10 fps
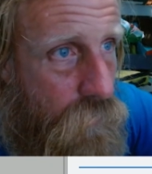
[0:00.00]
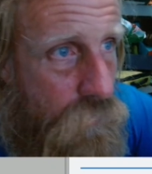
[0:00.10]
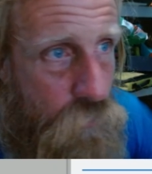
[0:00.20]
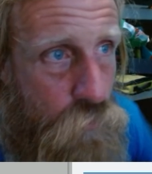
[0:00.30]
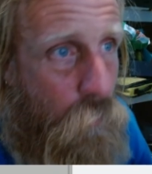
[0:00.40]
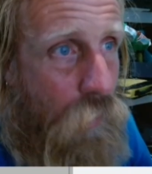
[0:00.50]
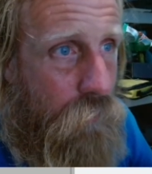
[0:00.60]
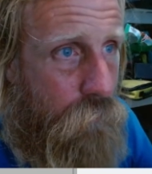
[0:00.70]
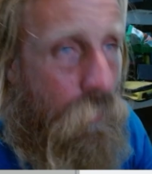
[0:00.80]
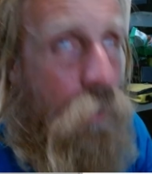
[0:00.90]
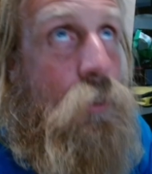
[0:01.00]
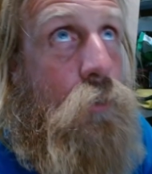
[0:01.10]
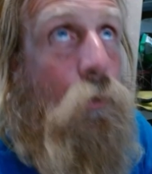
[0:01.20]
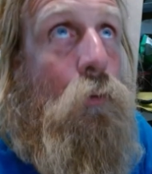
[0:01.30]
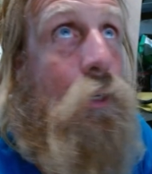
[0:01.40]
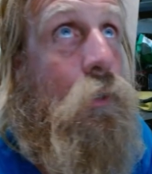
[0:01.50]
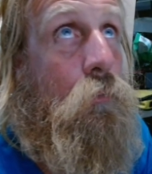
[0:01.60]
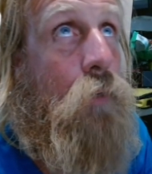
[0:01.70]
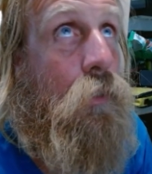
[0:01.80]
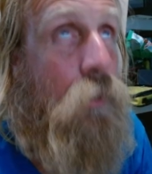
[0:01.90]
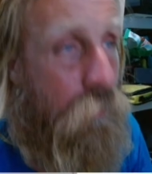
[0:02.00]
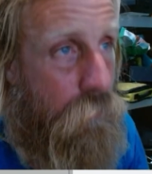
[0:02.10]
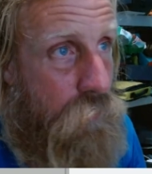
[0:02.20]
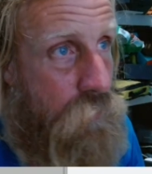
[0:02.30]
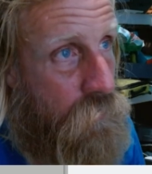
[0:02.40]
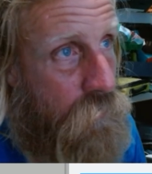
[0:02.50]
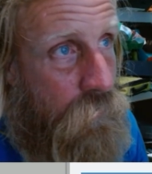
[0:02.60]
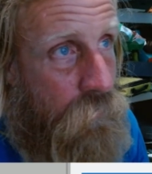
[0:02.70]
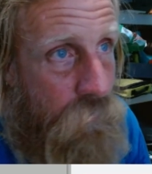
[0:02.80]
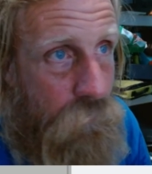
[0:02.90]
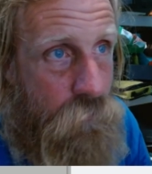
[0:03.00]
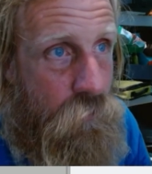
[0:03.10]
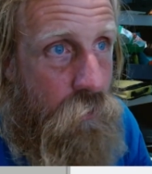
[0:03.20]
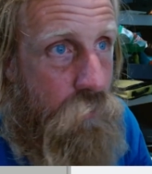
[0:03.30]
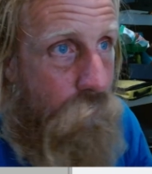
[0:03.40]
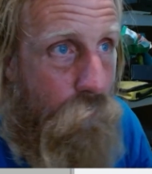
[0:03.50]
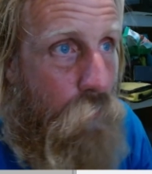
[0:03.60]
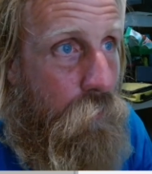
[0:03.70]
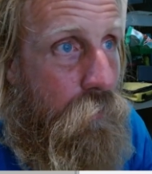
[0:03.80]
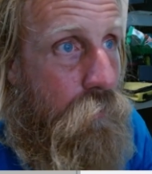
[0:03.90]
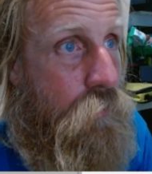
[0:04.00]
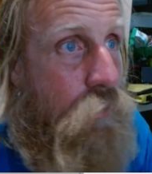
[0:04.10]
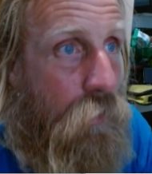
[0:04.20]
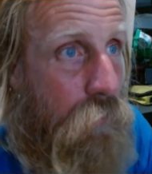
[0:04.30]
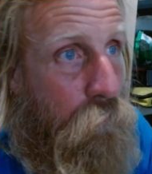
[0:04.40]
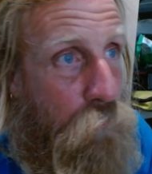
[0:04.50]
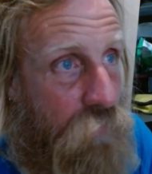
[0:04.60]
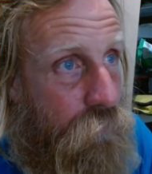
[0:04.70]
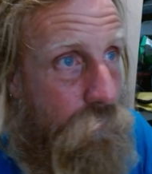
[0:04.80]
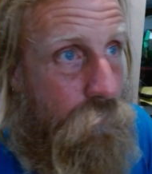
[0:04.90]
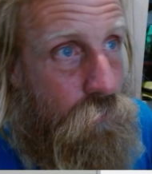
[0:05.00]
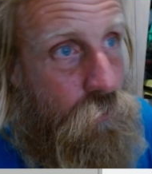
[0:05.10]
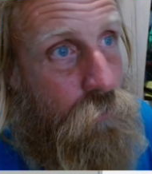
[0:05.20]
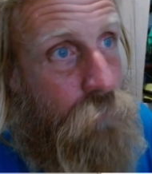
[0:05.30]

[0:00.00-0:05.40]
There's wild rice growing in the wetlands. There's tons of rodents like beavers